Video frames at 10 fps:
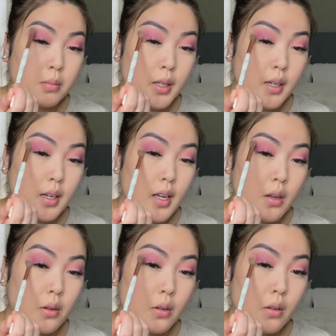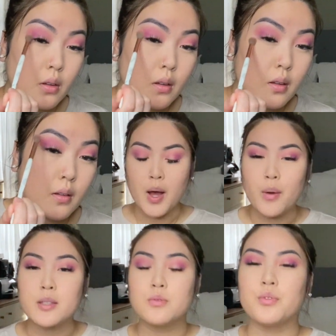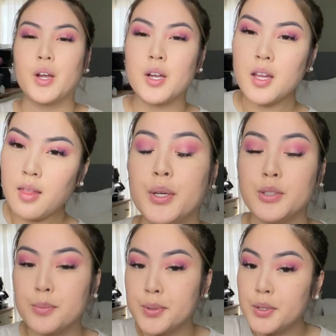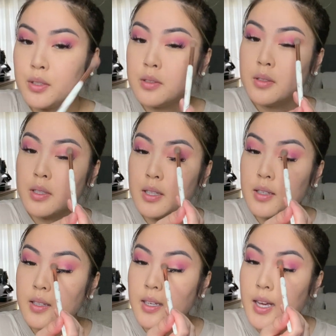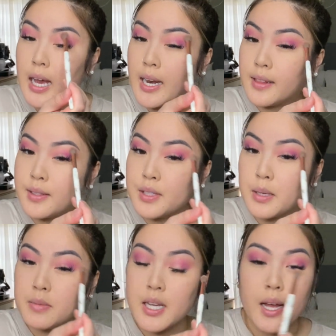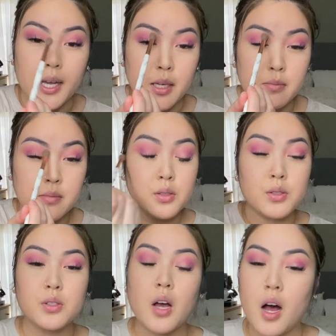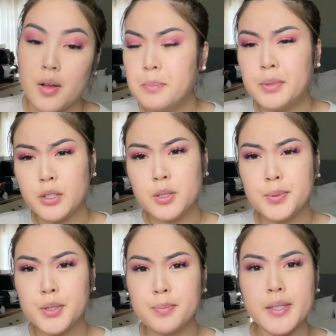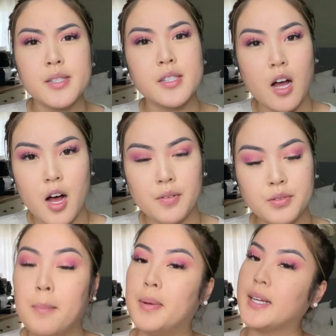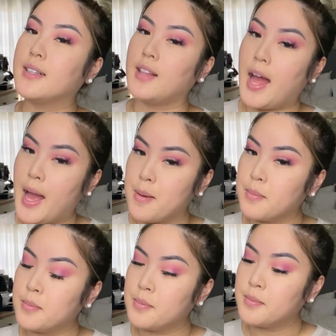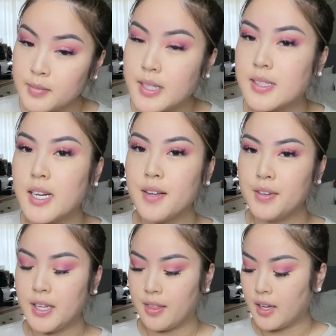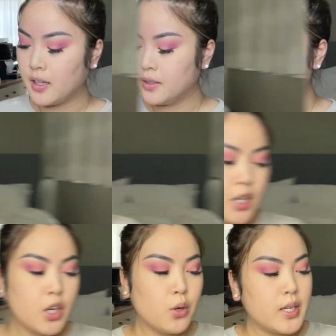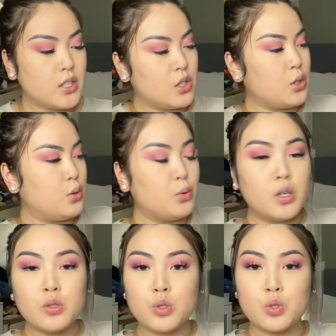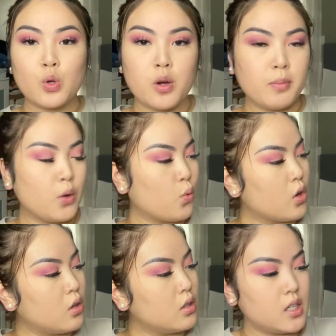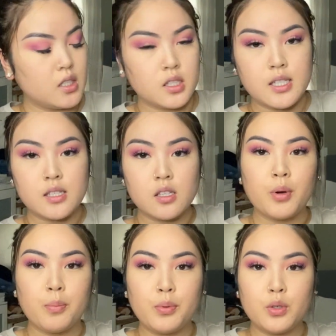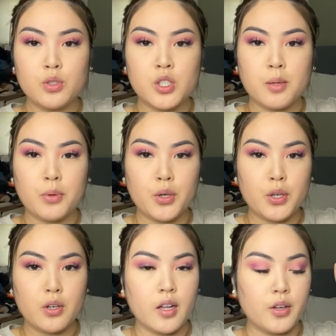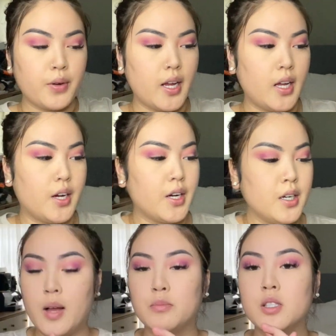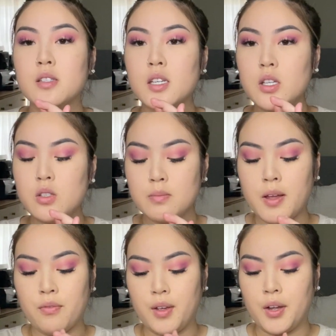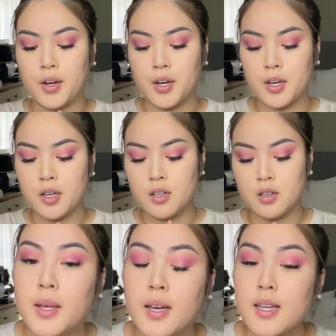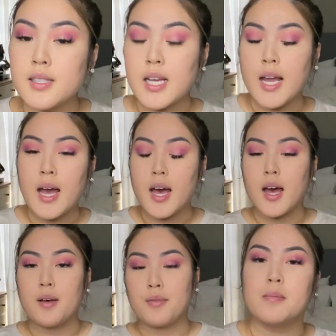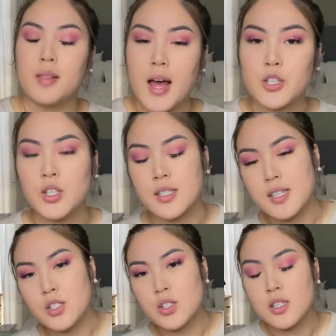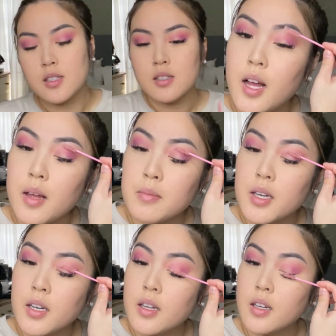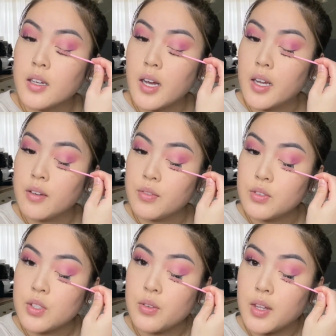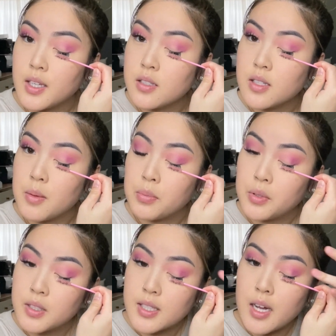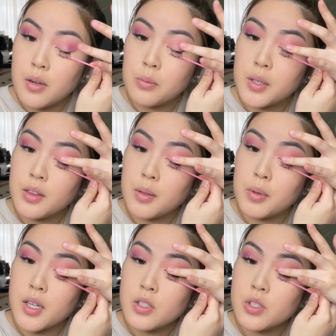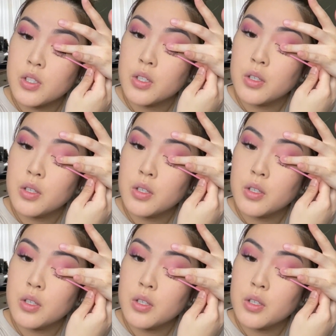Blend it out. Wow, it's very buildable and at the same time soft. Buildable but soft but glam. Is that even a thing? So I'm gonna go into Stormi World. Is this purple shimmer color right here. I'm just gonna use my finger. Because I have lash extensions, I'm gonna kind of do this and pull it down with the brush.